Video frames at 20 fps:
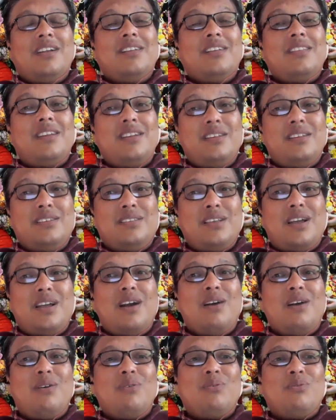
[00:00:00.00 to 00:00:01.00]
That is
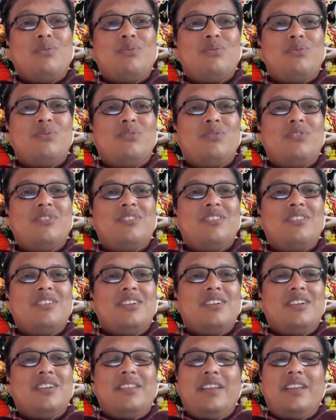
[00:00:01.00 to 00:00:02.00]
how
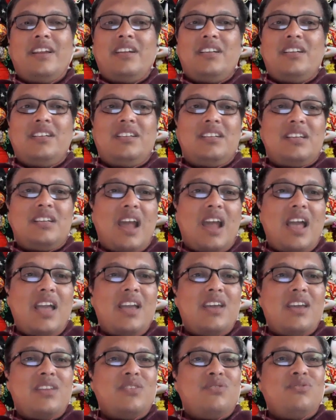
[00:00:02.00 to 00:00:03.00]
the
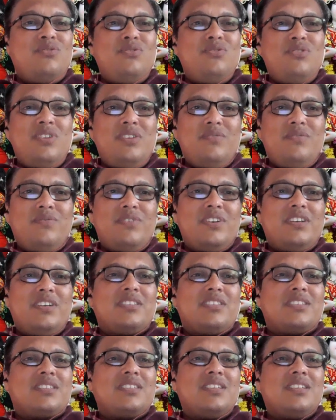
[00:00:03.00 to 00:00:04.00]
entire
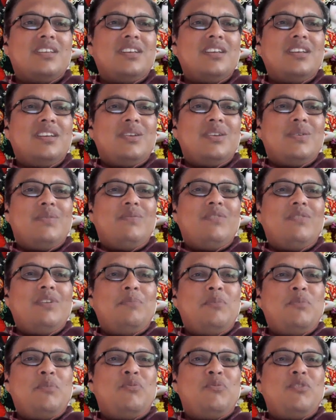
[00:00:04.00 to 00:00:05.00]
universe will
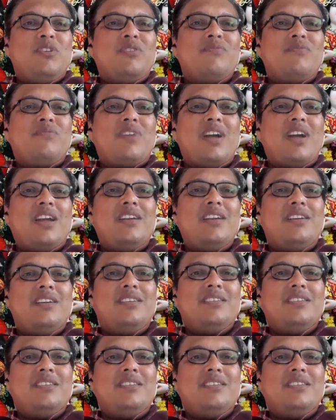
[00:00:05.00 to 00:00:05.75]
be purified.